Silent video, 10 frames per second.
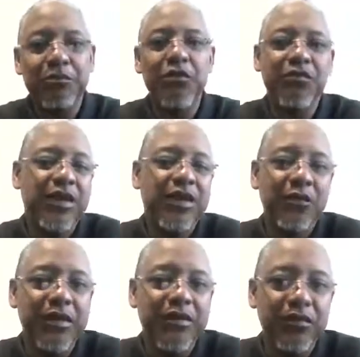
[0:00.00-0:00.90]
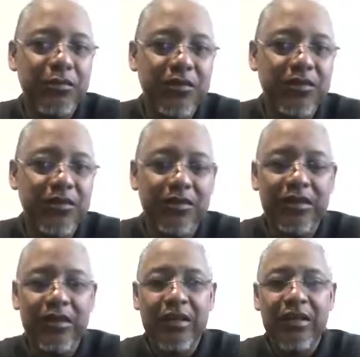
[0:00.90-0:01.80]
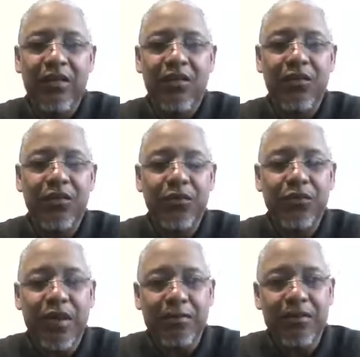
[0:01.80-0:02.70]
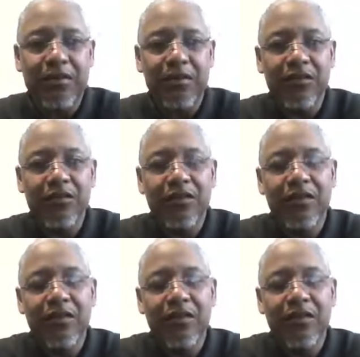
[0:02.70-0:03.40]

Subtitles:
you evaluate your position on those type of things.